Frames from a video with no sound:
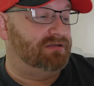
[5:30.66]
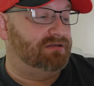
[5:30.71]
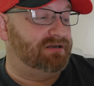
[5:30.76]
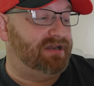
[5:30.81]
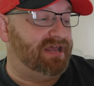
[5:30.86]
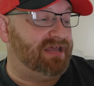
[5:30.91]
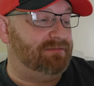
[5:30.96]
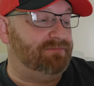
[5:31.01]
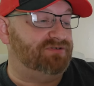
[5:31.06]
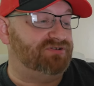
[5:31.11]

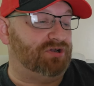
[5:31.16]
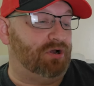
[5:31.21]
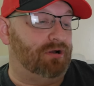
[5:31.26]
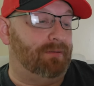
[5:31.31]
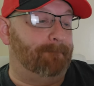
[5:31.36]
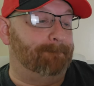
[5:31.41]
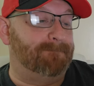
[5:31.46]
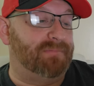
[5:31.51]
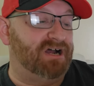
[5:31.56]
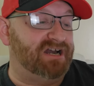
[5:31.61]
Names are
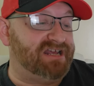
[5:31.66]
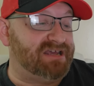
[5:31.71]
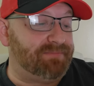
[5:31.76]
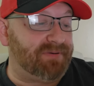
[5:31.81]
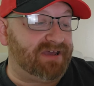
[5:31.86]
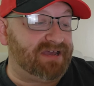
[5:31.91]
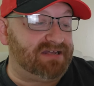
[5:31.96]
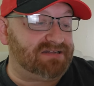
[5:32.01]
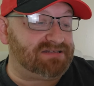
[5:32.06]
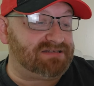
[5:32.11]
Money
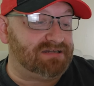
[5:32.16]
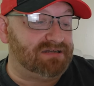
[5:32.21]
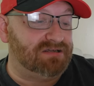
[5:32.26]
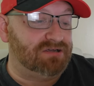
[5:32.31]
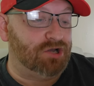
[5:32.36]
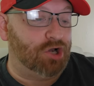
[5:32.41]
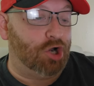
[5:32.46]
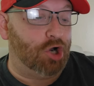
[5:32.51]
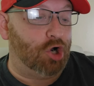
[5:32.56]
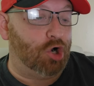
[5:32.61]
Pit,
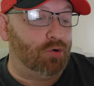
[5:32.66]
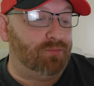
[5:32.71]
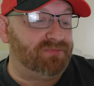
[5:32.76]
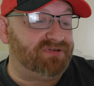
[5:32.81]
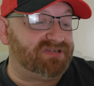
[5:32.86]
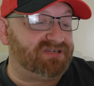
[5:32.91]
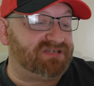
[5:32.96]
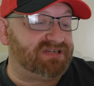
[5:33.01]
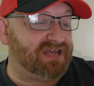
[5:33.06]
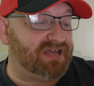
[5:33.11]

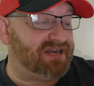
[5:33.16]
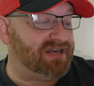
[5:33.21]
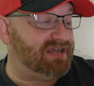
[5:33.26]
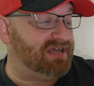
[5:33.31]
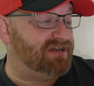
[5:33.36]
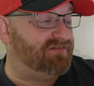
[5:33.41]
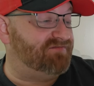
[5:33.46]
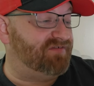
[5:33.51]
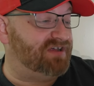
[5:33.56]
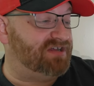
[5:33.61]
Homestead
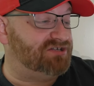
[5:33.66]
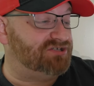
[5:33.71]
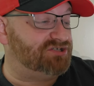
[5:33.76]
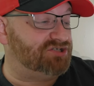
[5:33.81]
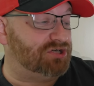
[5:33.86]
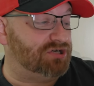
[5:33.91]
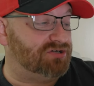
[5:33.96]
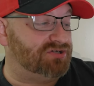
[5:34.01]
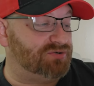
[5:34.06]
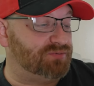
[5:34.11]

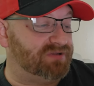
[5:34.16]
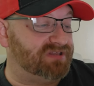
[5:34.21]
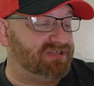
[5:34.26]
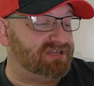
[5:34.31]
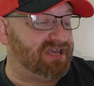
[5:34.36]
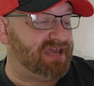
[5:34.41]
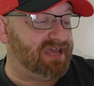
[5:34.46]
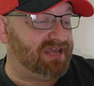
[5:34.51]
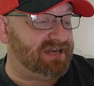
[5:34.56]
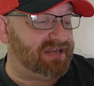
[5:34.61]
Adventures with
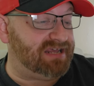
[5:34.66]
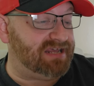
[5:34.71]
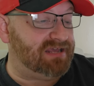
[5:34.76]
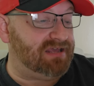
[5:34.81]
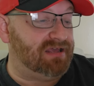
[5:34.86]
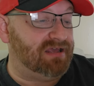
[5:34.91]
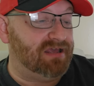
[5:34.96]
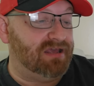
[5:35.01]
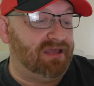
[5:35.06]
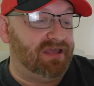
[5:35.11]

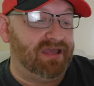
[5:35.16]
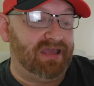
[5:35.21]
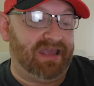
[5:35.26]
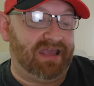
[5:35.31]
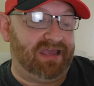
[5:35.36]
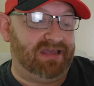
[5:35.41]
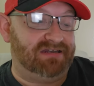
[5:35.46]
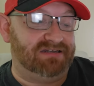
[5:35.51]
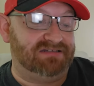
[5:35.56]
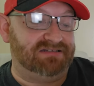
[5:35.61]
Kenny
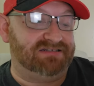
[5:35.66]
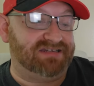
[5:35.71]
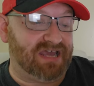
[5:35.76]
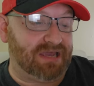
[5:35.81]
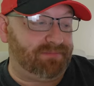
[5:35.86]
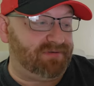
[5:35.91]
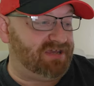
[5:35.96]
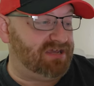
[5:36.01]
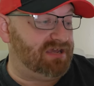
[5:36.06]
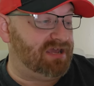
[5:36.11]
and
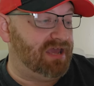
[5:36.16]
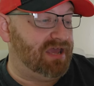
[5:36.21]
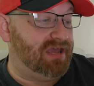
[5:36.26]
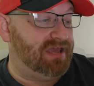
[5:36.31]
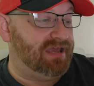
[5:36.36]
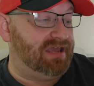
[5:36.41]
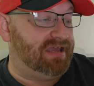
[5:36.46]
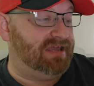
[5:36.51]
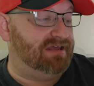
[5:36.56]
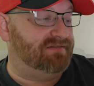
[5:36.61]
Debbie,
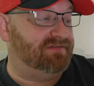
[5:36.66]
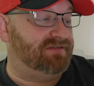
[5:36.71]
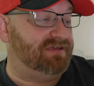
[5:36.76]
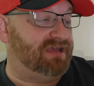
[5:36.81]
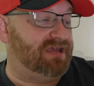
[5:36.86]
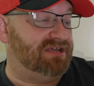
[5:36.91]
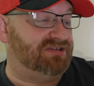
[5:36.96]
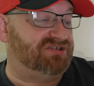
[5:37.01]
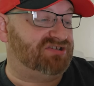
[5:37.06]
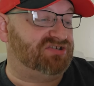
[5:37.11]
and
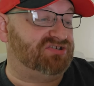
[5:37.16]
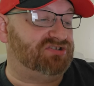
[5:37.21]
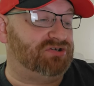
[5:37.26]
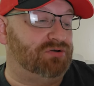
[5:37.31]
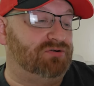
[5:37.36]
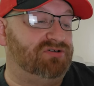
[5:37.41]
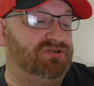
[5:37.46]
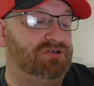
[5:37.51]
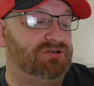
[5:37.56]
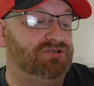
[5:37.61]
The
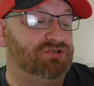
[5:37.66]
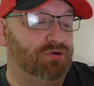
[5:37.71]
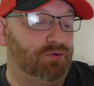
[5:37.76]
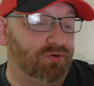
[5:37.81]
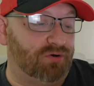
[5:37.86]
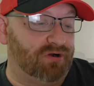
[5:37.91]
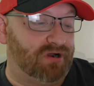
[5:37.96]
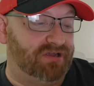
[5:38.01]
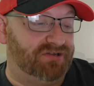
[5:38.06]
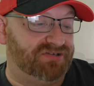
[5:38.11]
Astute
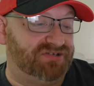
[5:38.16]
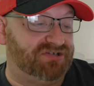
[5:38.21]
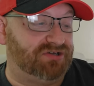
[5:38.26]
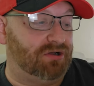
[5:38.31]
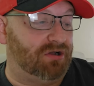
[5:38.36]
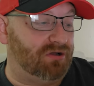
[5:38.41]
Tourist.